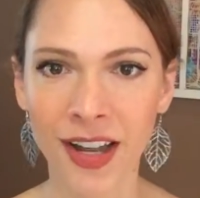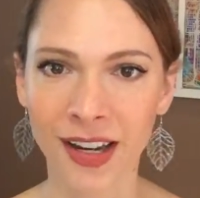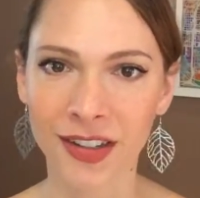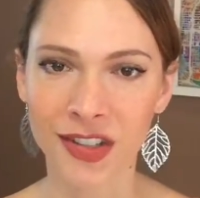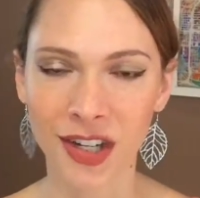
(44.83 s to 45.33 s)

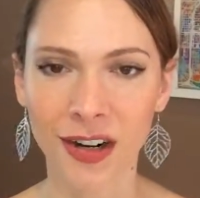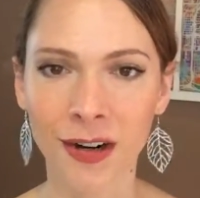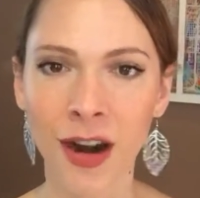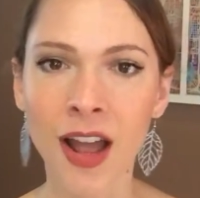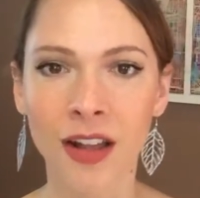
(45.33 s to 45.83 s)
and I
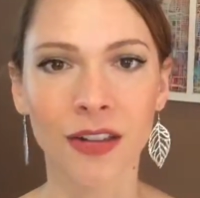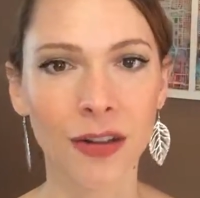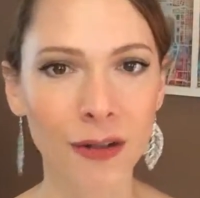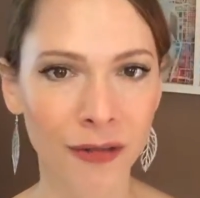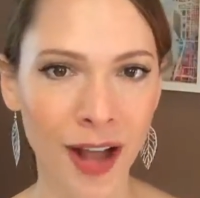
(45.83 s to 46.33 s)
share
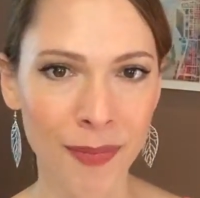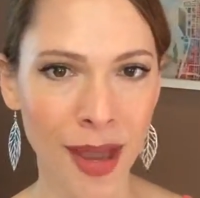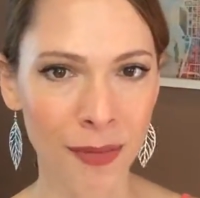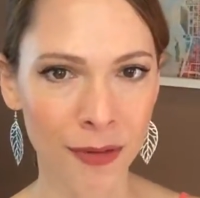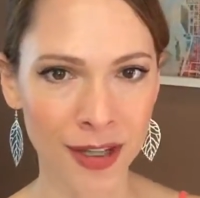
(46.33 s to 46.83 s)
low
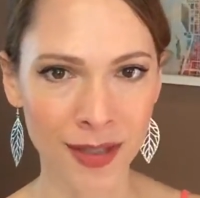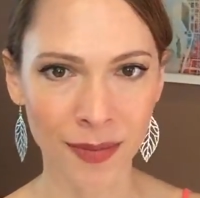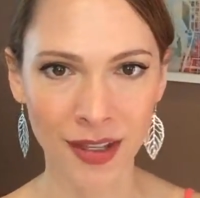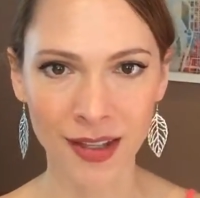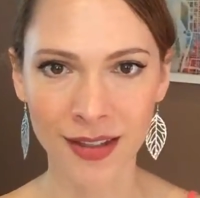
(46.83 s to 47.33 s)
FODMAP
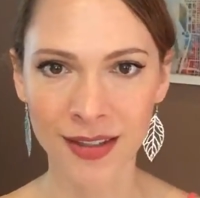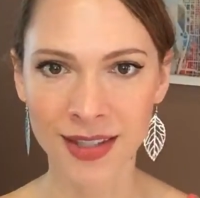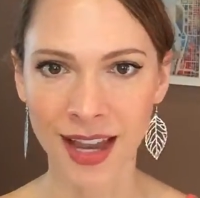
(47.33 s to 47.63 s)
recipes